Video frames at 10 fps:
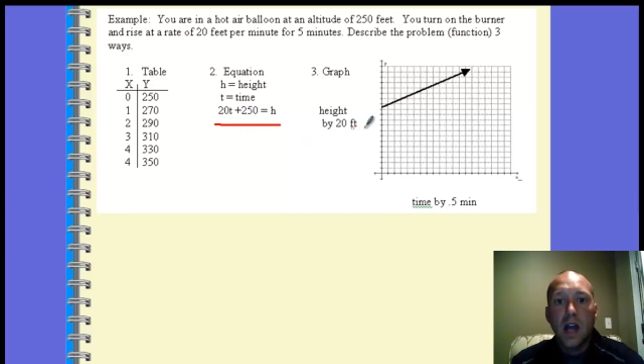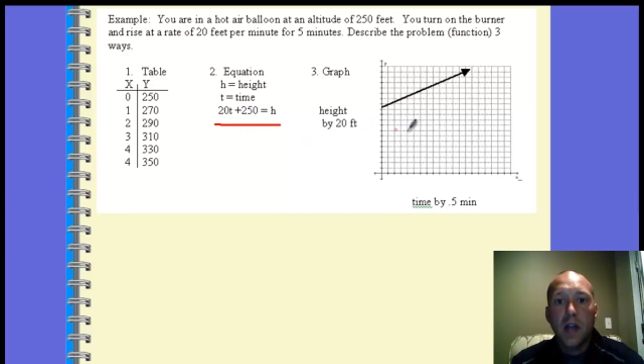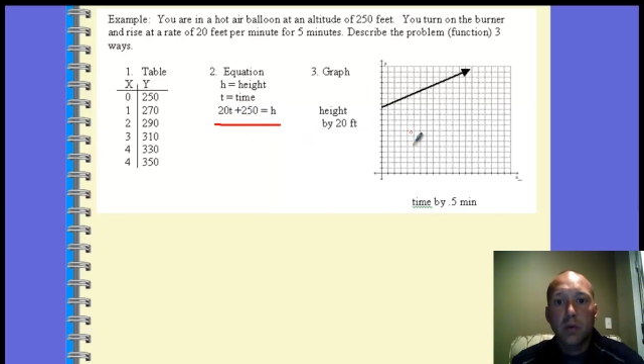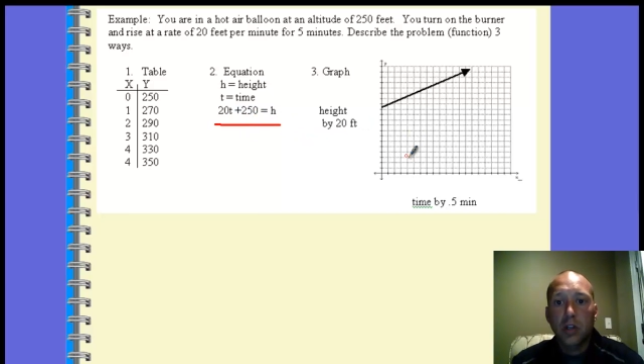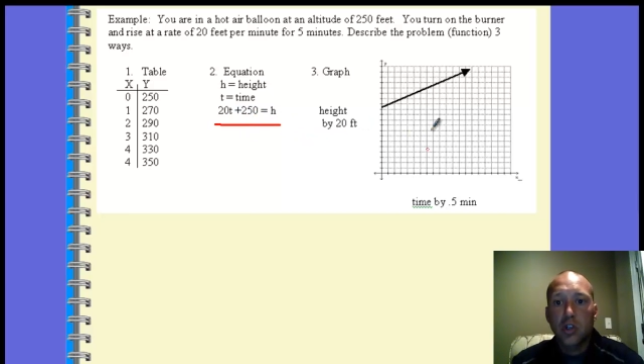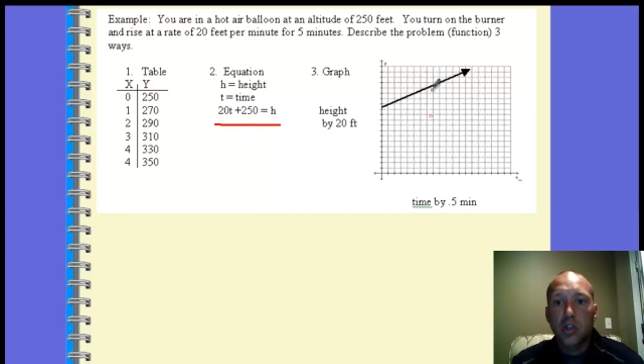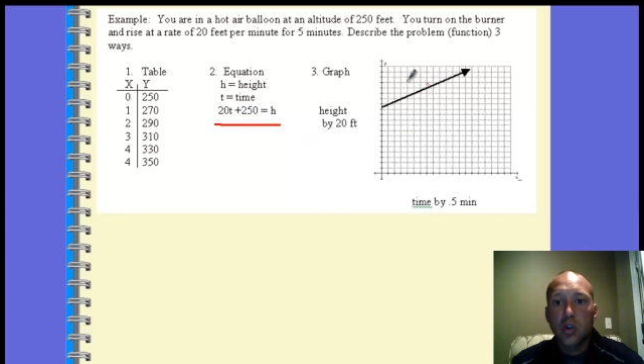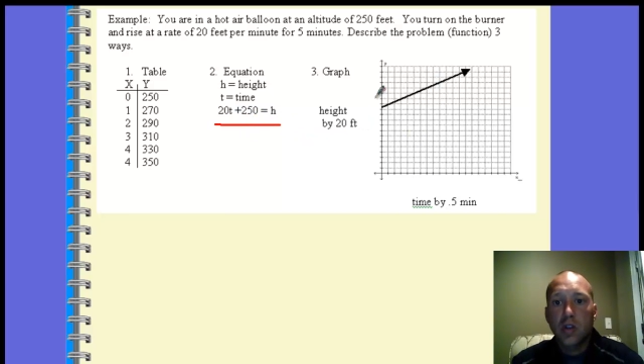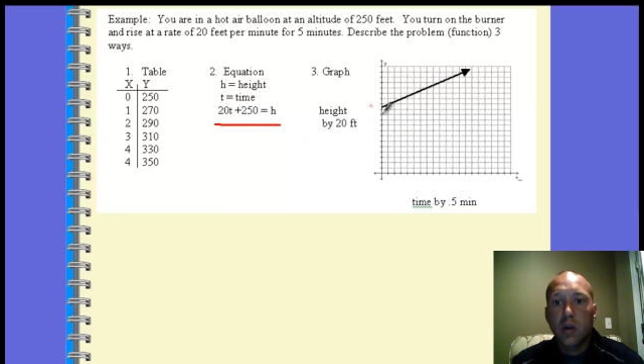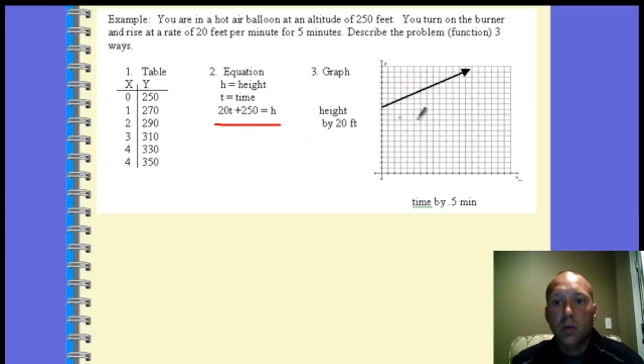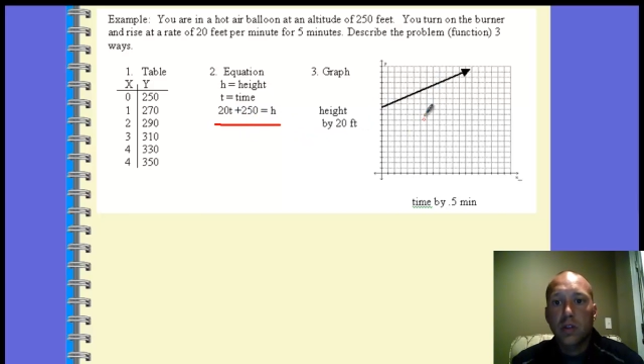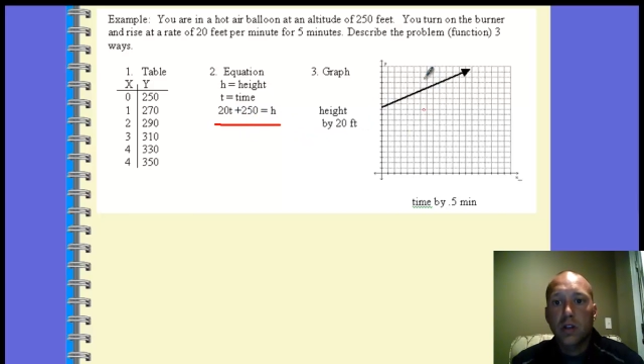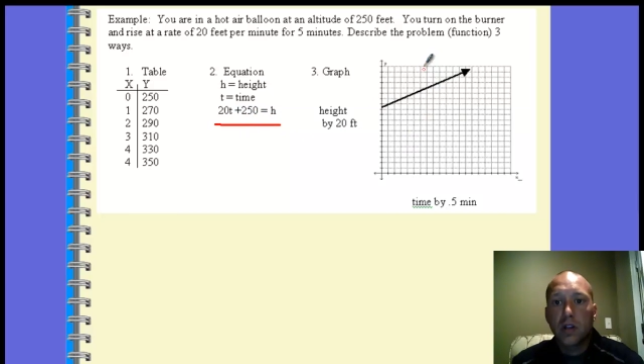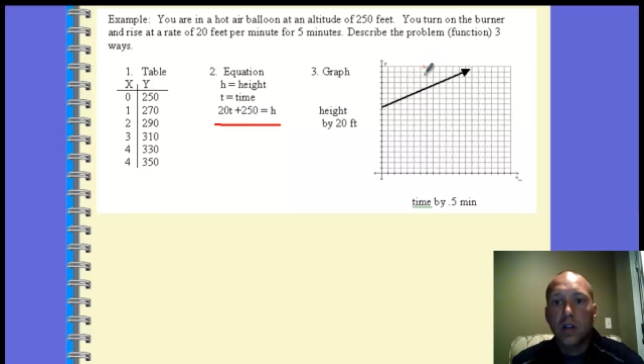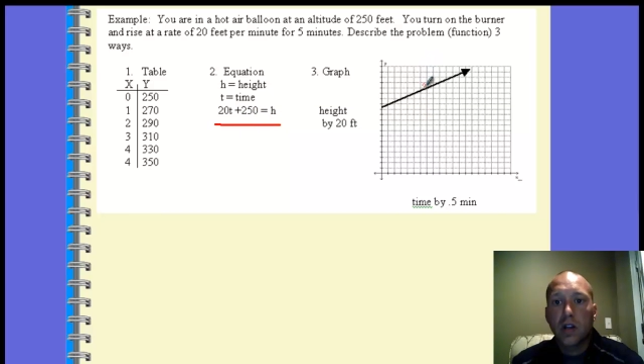and then we can show that
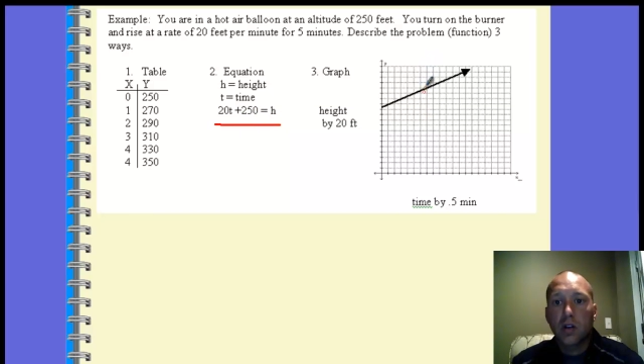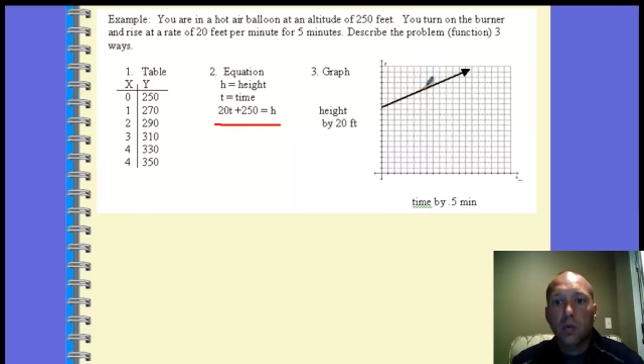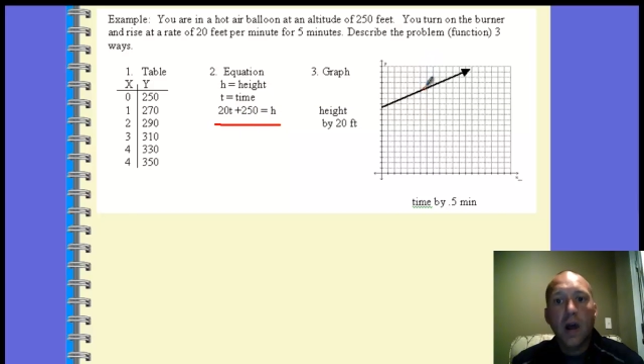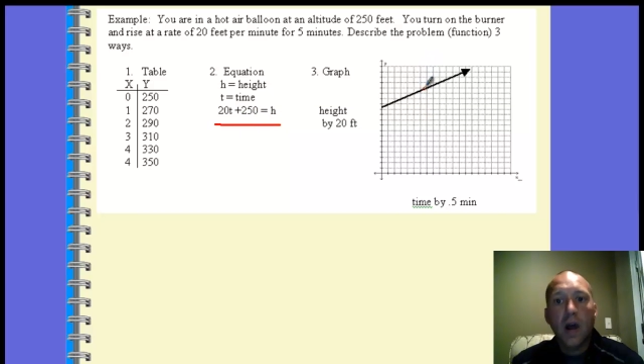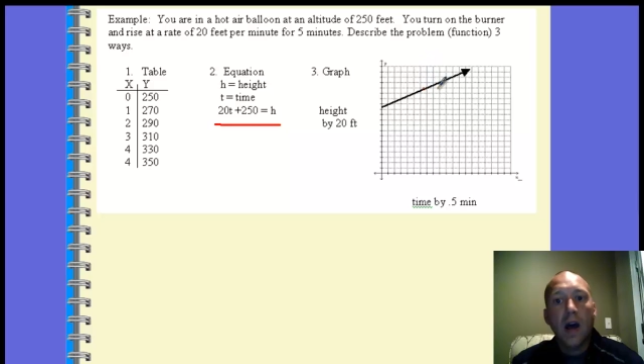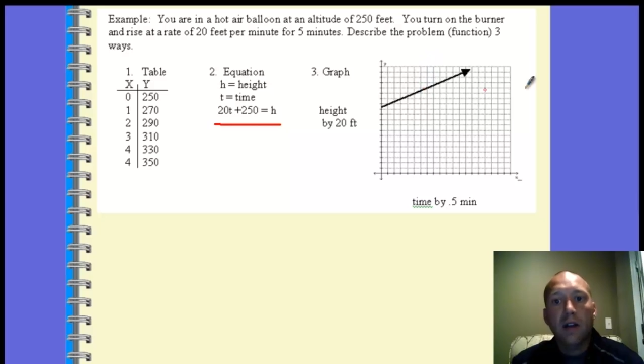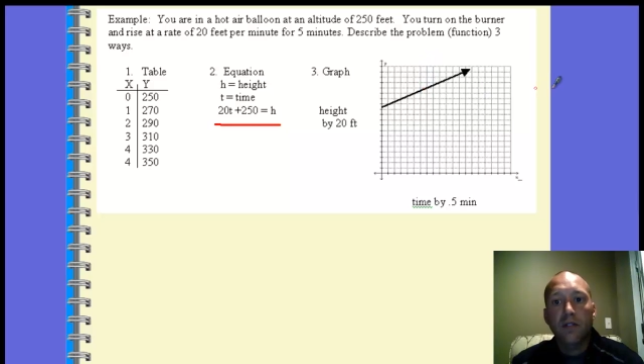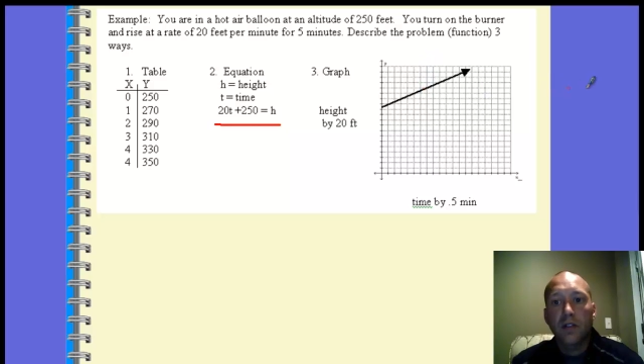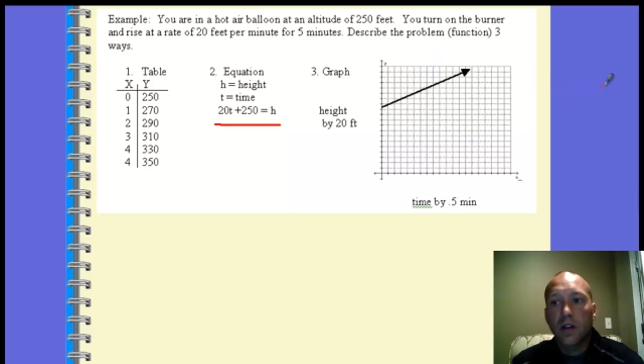within a graph